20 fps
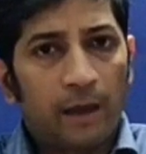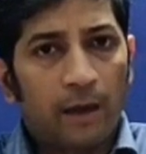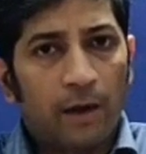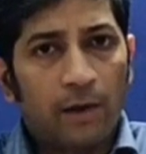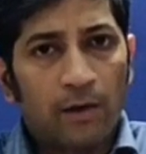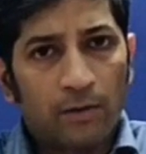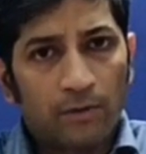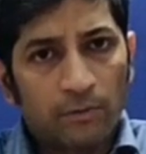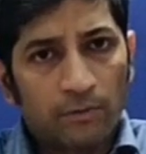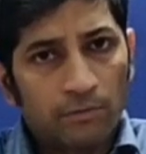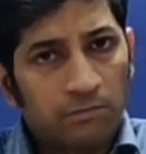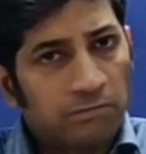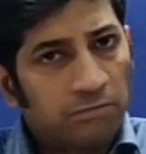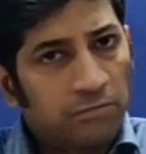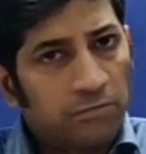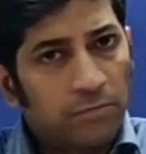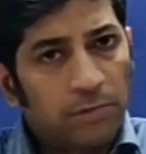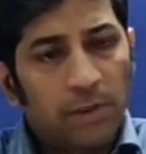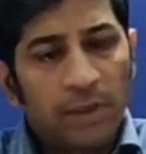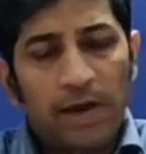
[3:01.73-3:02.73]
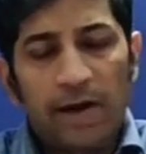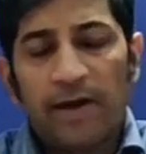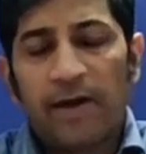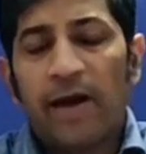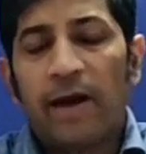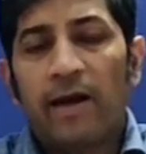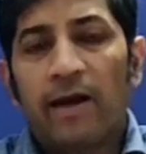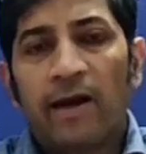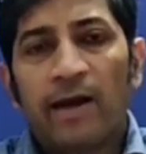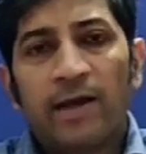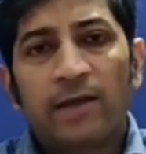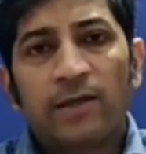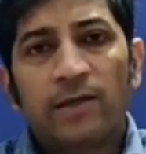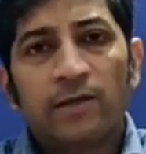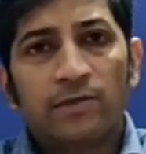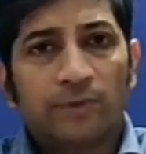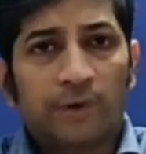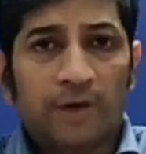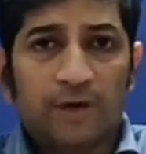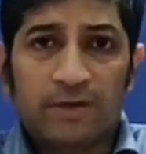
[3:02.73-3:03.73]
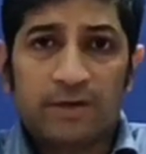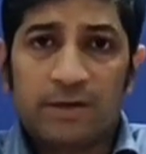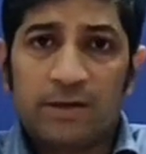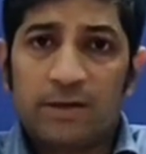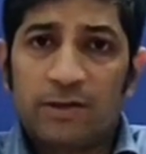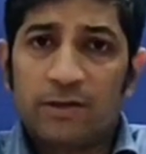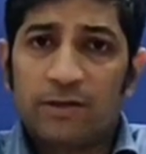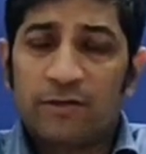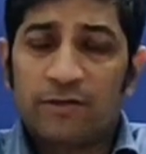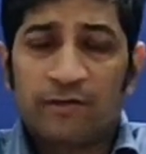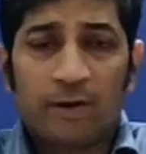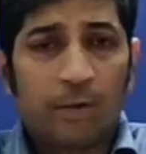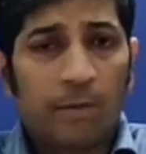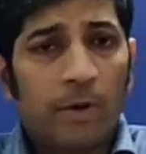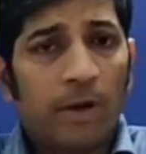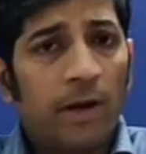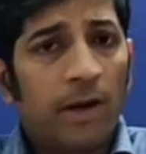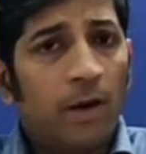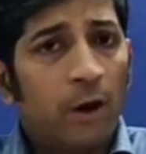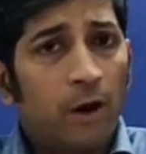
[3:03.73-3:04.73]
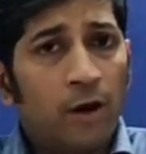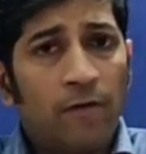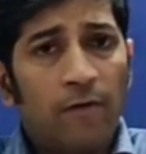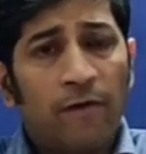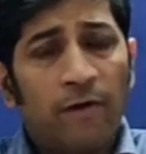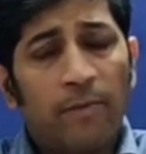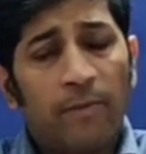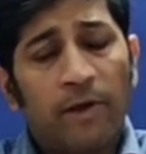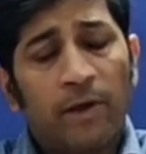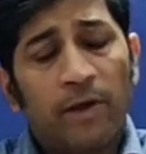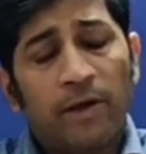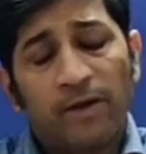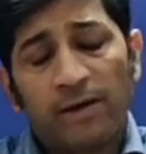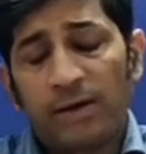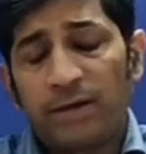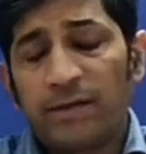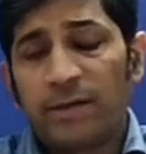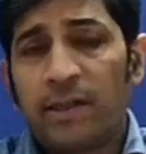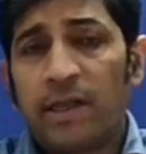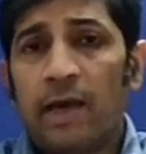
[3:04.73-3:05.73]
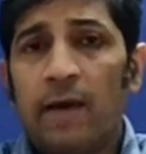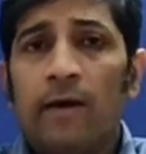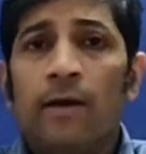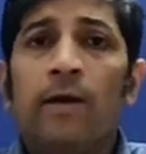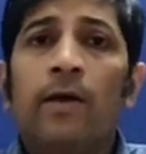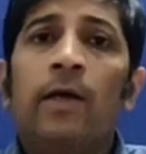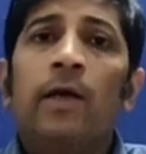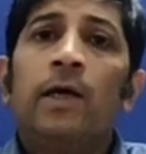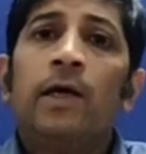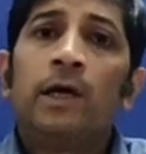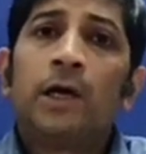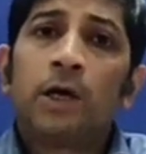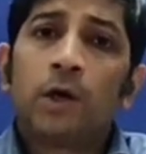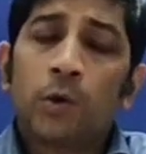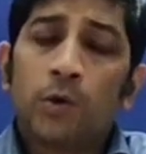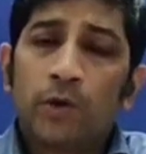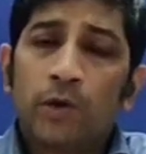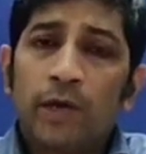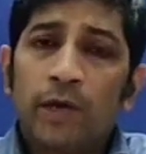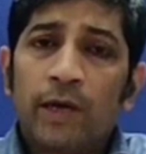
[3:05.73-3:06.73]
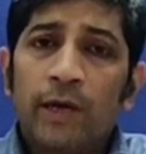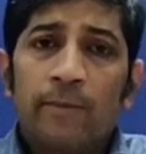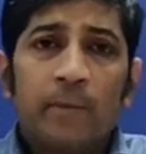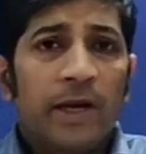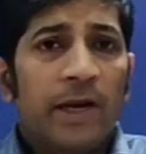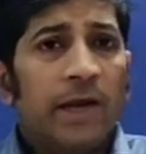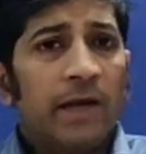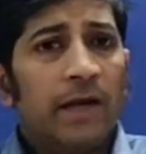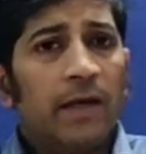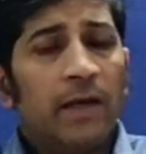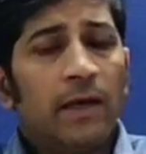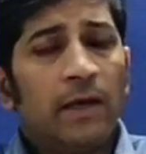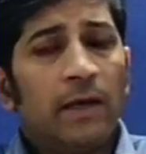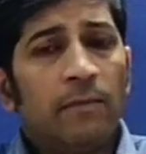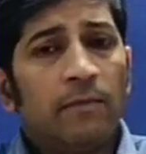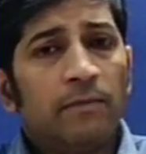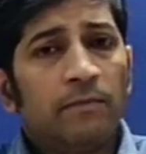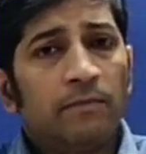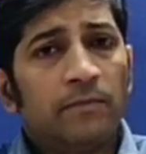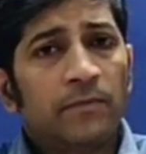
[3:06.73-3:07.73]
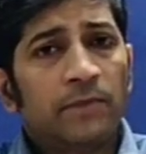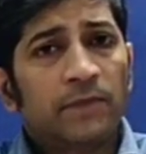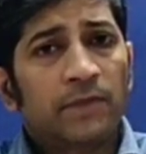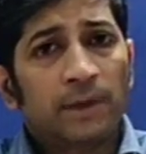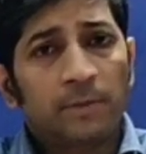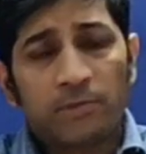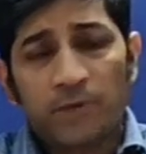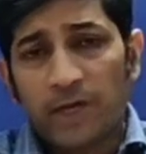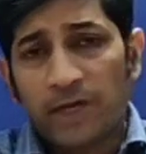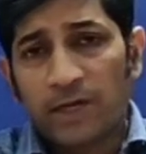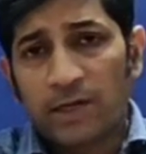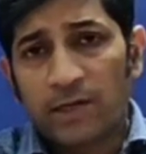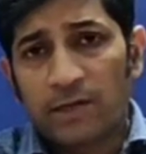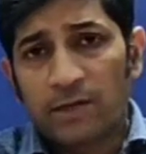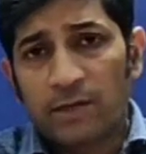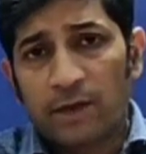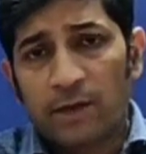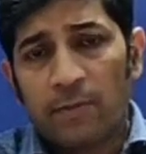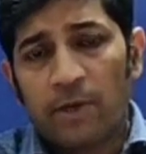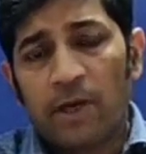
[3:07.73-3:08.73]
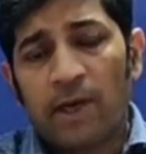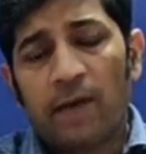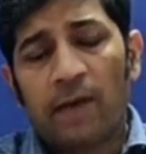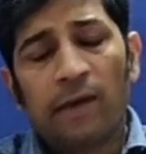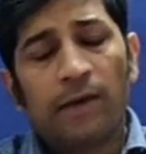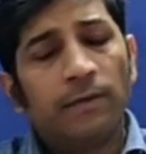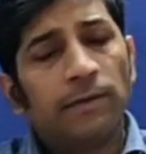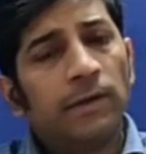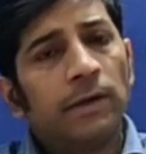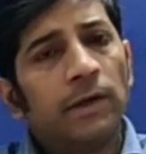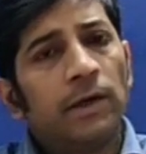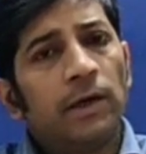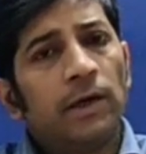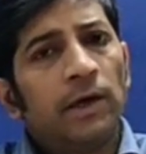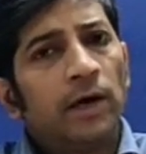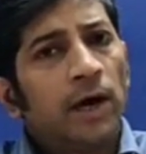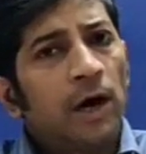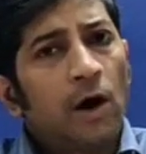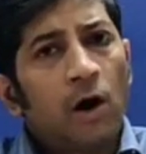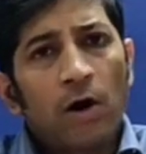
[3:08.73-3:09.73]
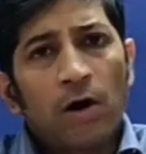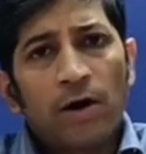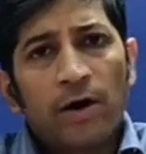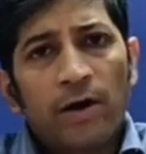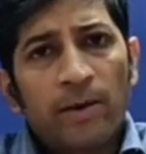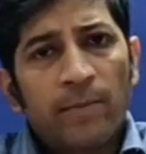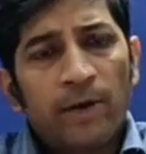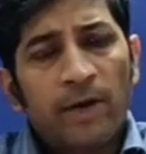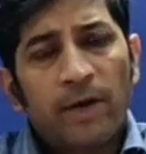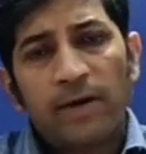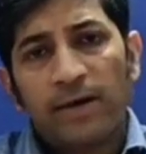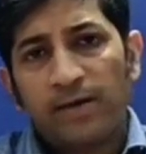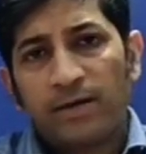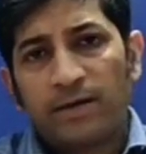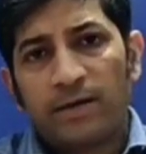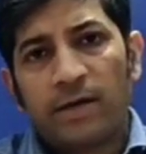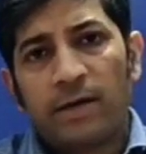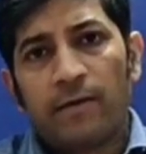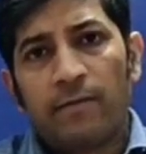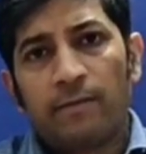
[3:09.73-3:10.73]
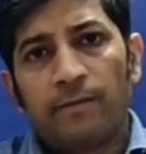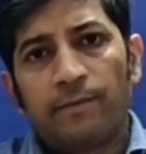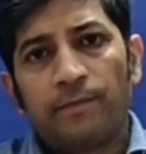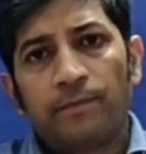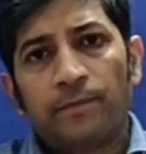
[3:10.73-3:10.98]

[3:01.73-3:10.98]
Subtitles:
in the written test consists of verbal, non-verbal, reasoning, coding ability, subject ability, already being tested.